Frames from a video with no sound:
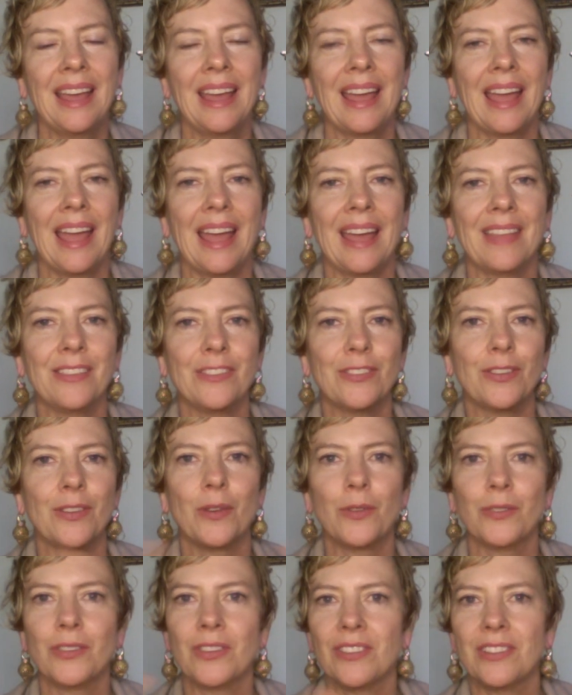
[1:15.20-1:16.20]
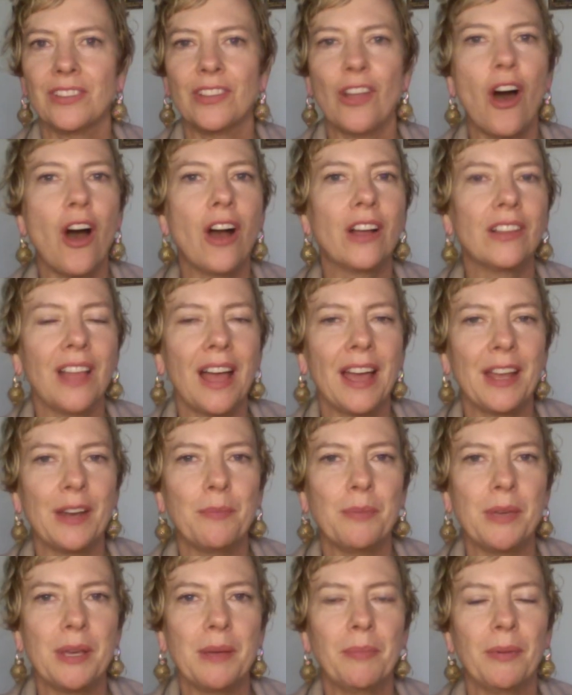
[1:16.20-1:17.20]
and so there's this long line
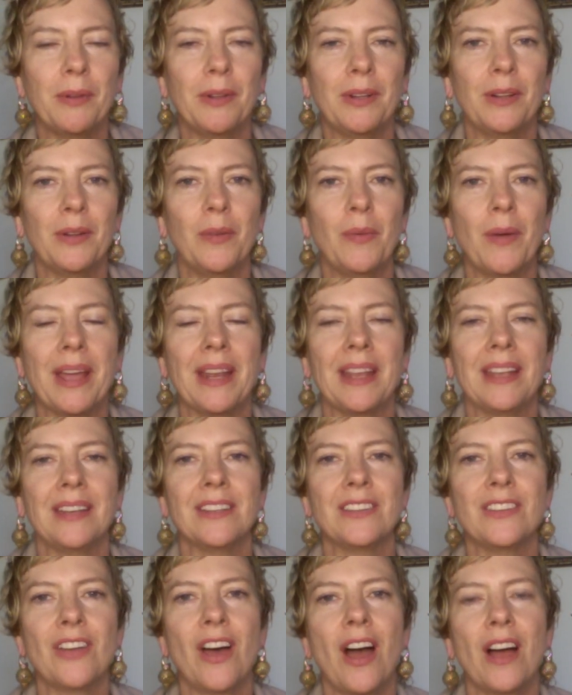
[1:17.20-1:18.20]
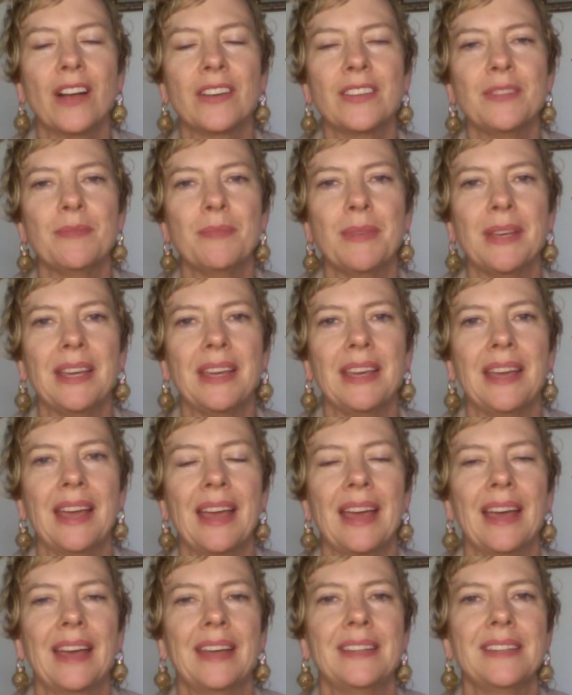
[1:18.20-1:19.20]
of people waiting to talk to me.
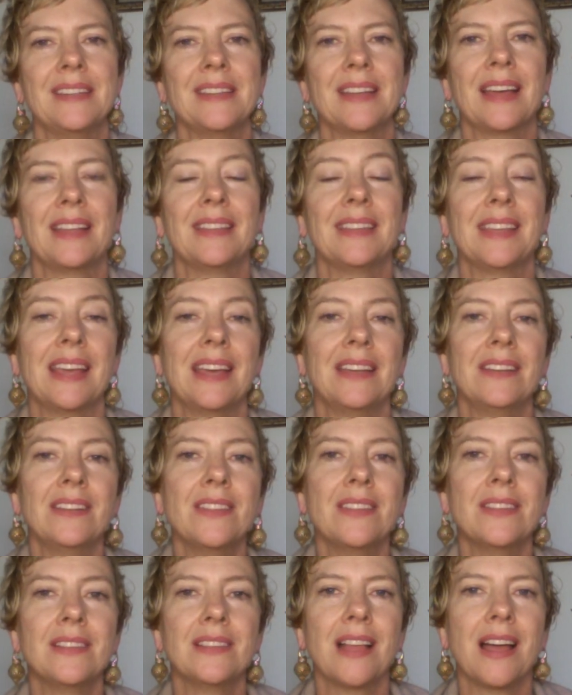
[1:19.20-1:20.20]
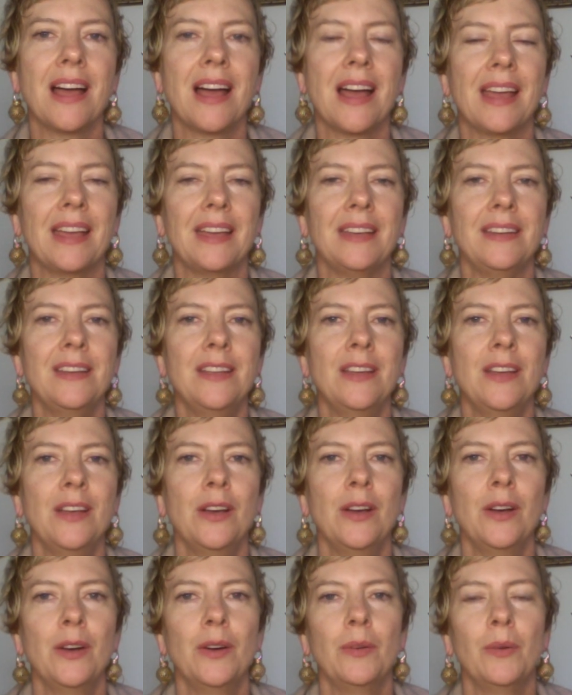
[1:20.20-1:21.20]
And uh, at the end of the line
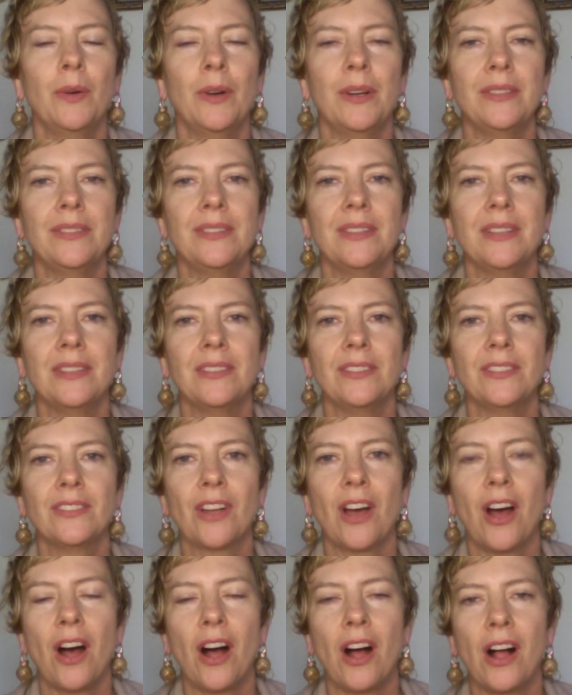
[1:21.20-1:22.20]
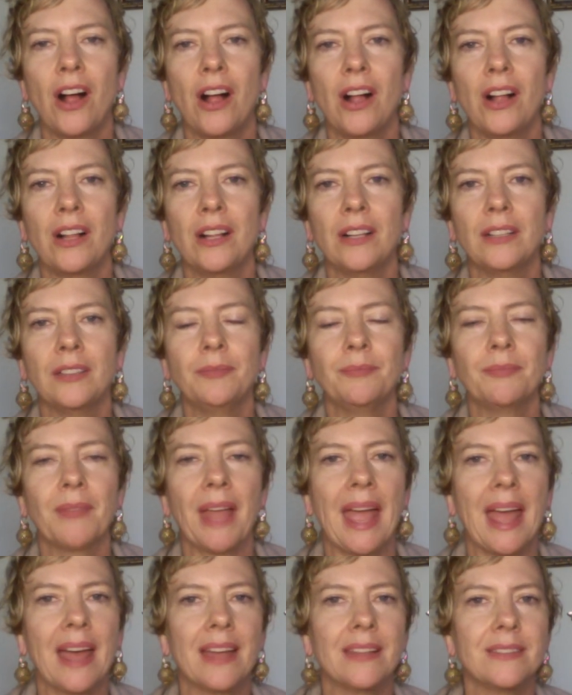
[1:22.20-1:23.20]
was this tall,
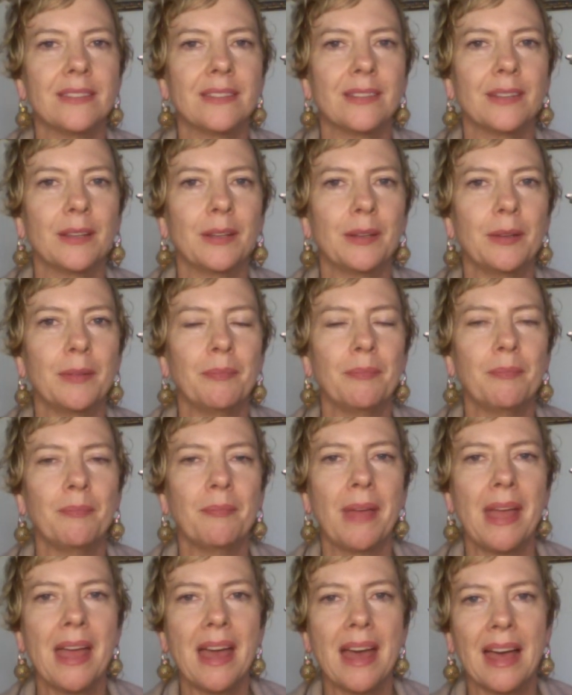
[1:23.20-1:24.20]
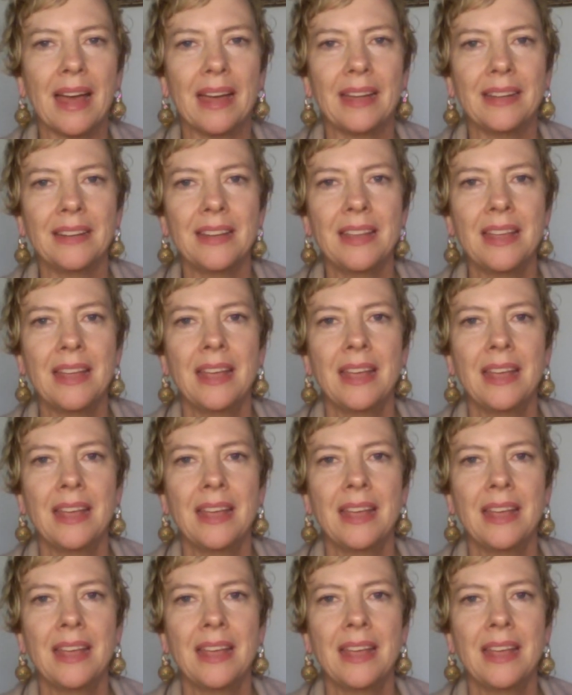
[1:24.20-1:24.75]
handsome man.